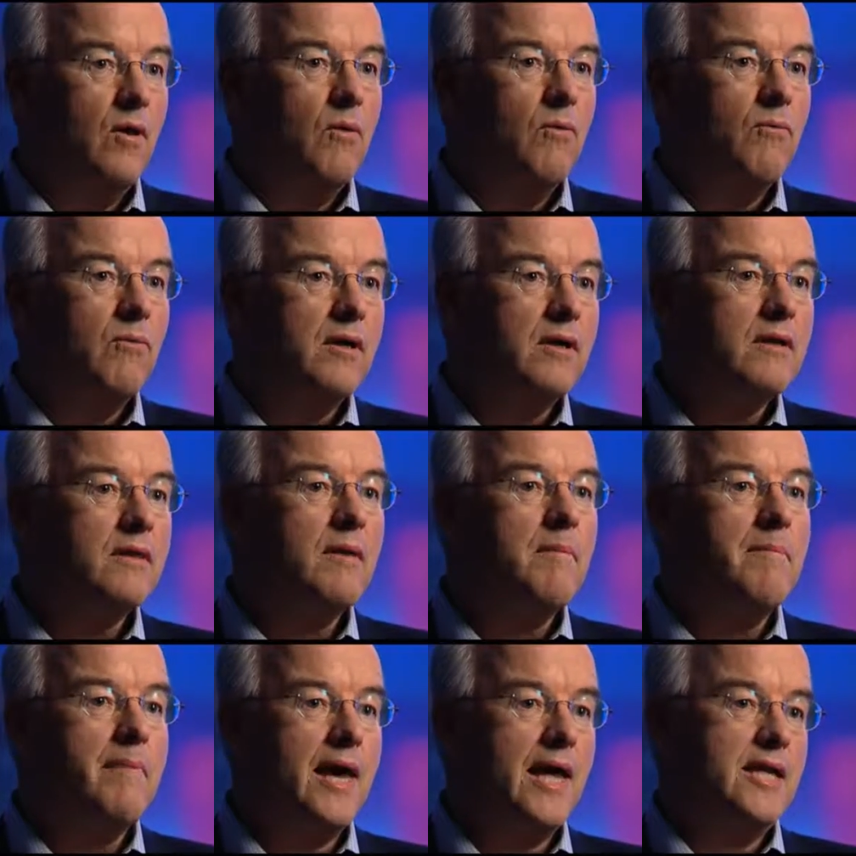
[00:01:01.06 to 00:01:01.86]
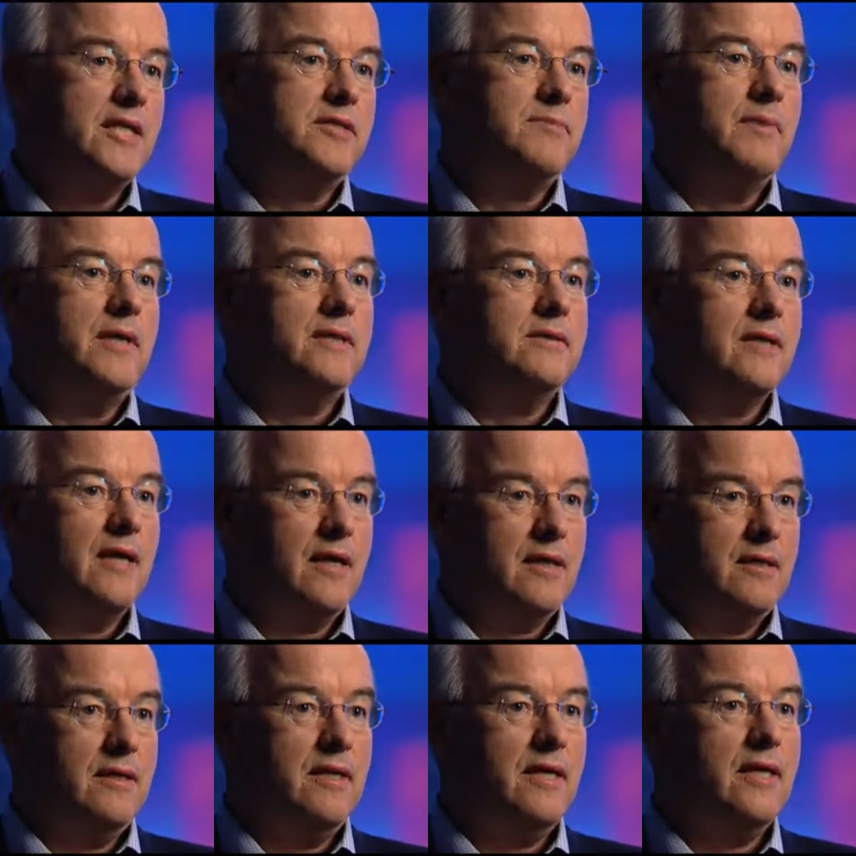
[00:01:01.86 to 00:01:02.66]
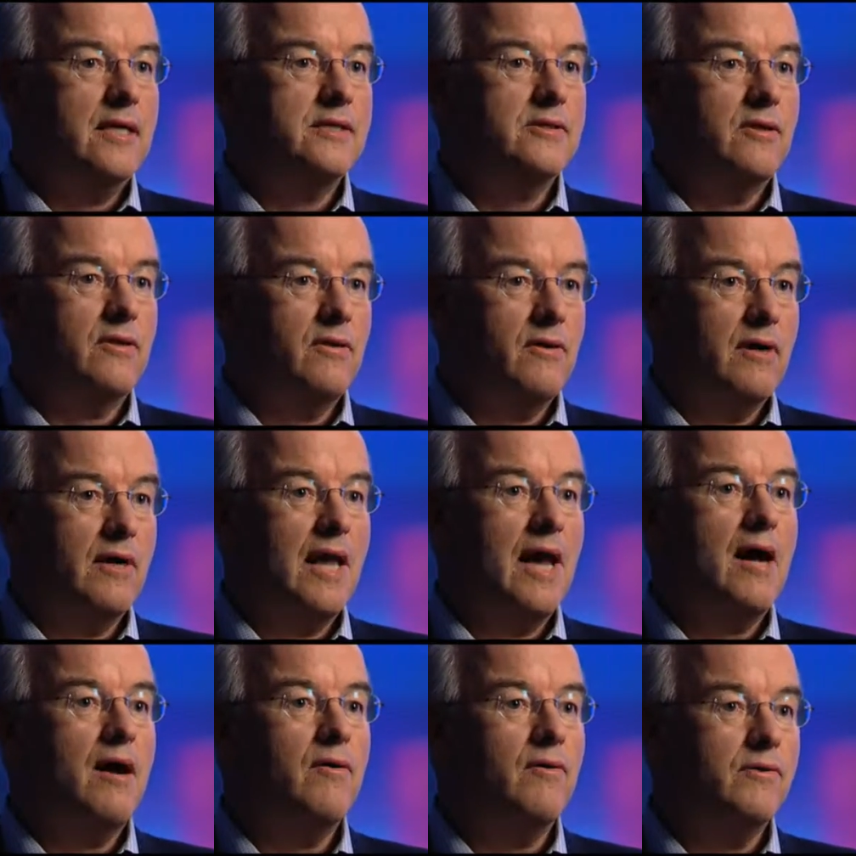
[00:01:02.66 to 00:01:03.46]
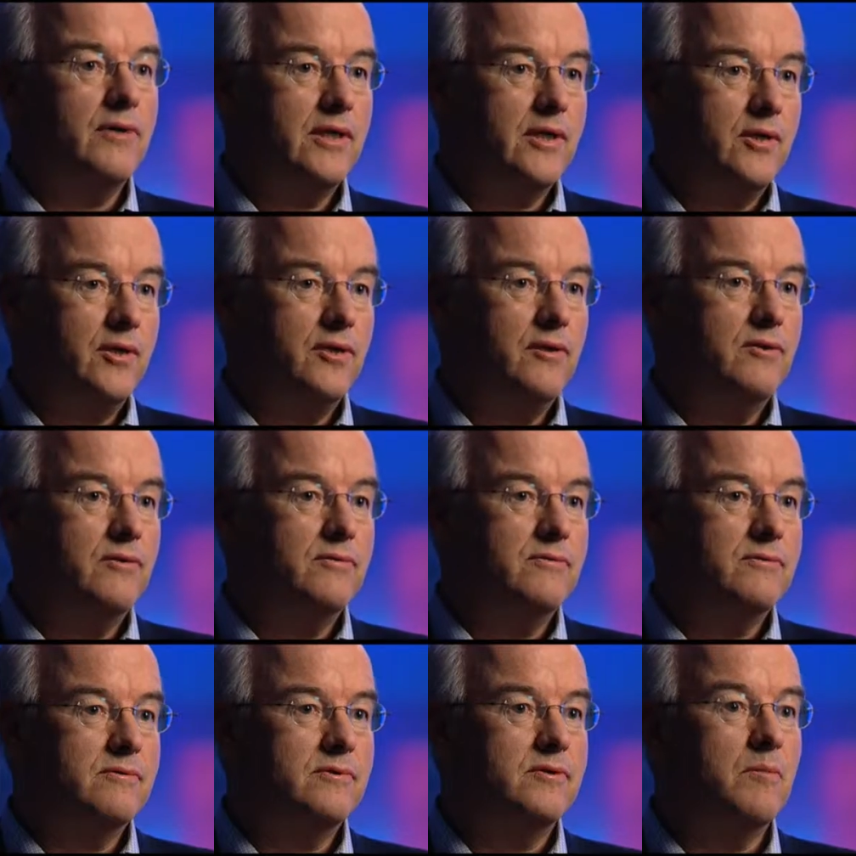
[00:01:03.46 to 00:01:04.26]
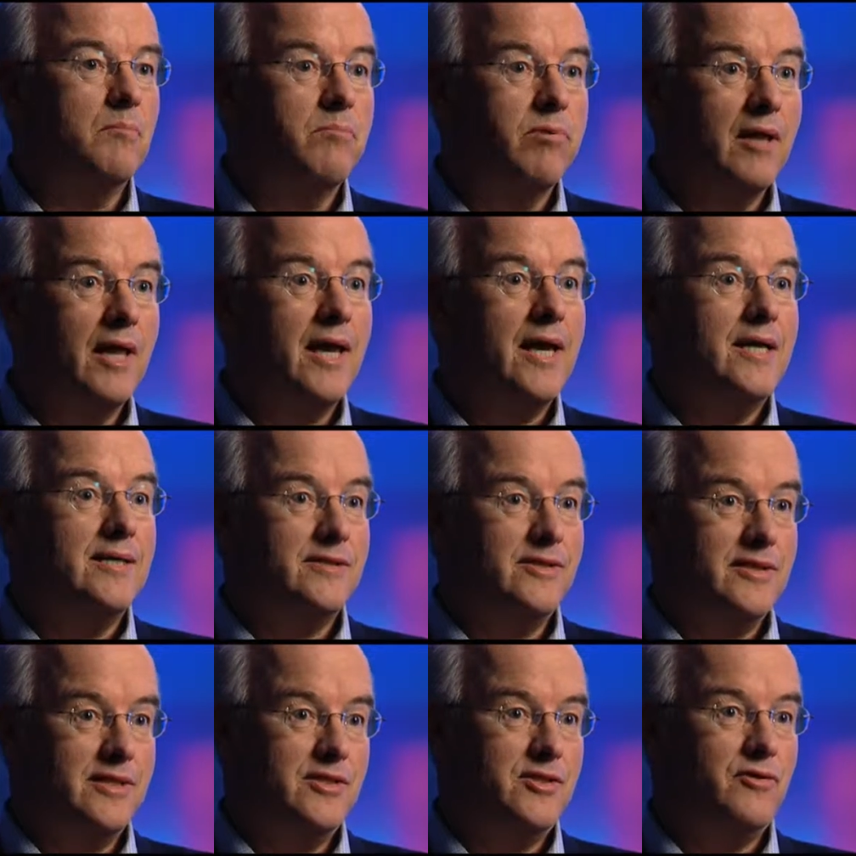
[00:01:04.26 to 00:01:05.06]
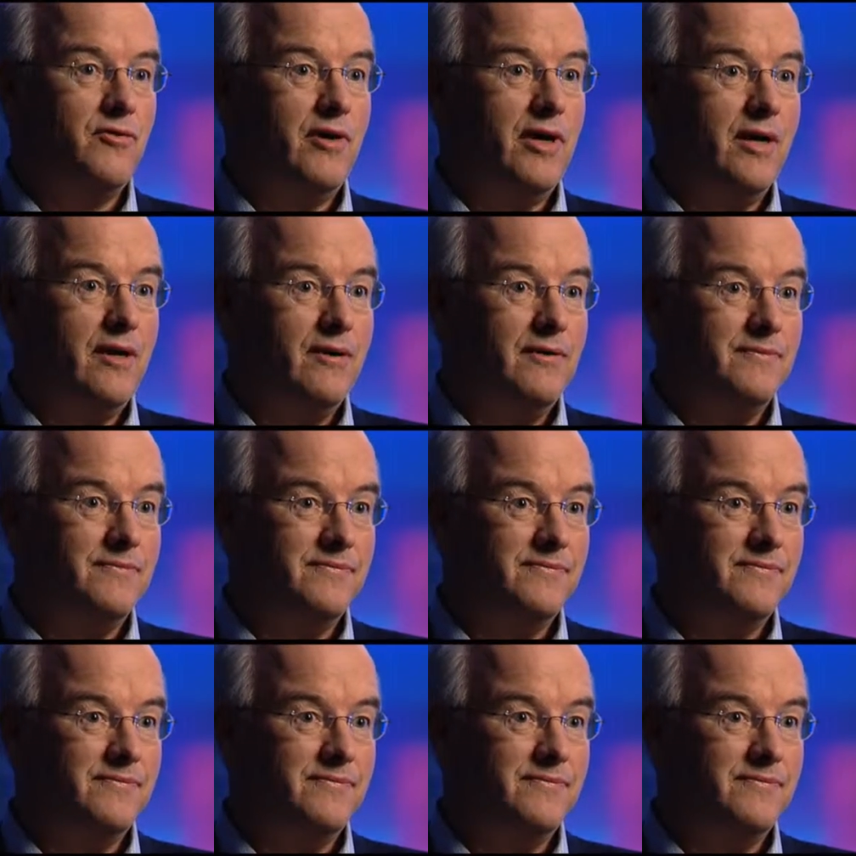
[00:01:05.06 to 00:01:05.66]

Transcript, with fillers: What are the management techniques that are allowing you to blaze this trail?